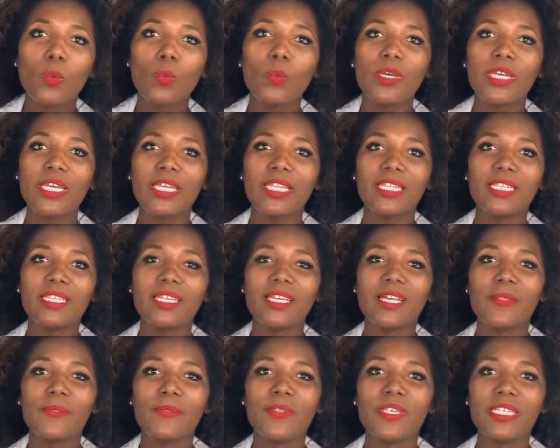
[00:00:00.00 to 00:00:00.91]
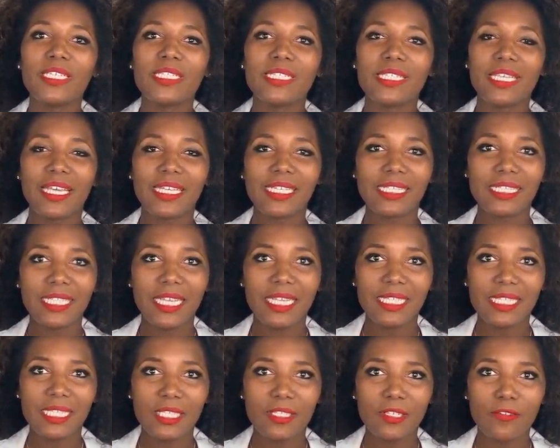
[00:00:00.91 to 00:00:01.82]
when this
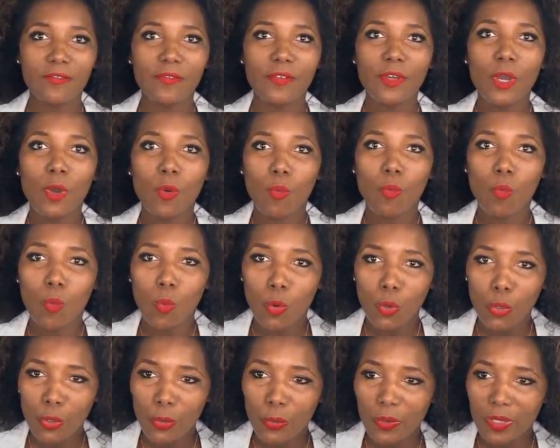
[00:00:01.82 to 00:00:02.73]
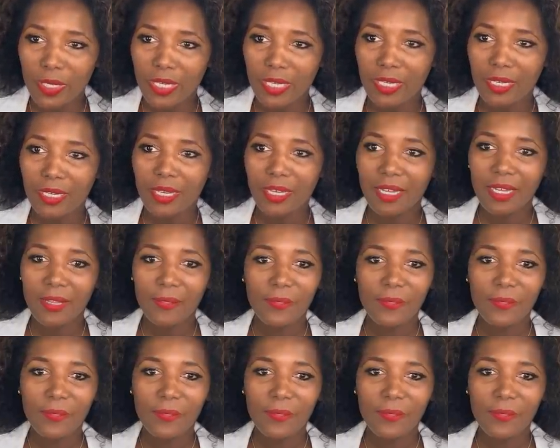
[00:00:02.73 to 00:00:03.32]
excessive worry,